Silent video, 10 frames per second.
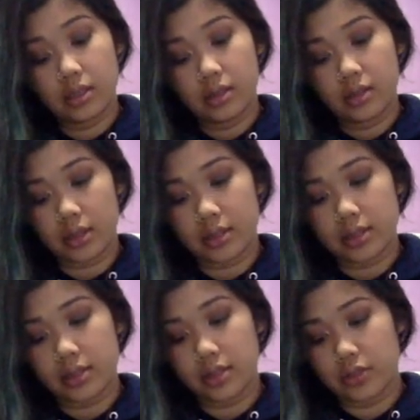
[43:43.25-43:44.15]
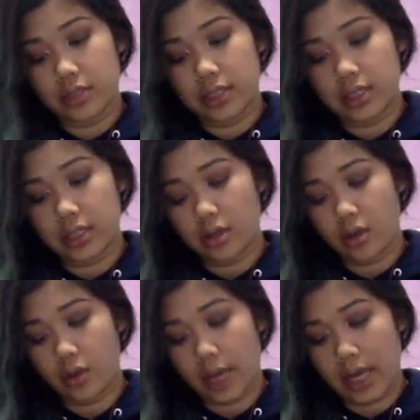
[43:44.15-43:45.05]
That's interesting.
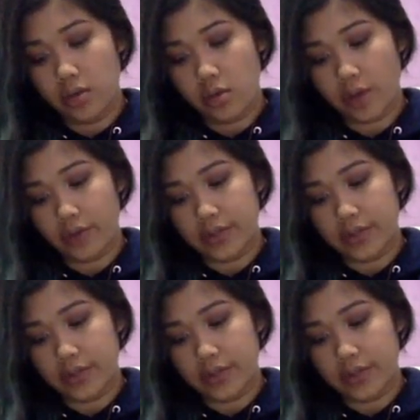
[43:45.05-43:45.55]
Okay, you got the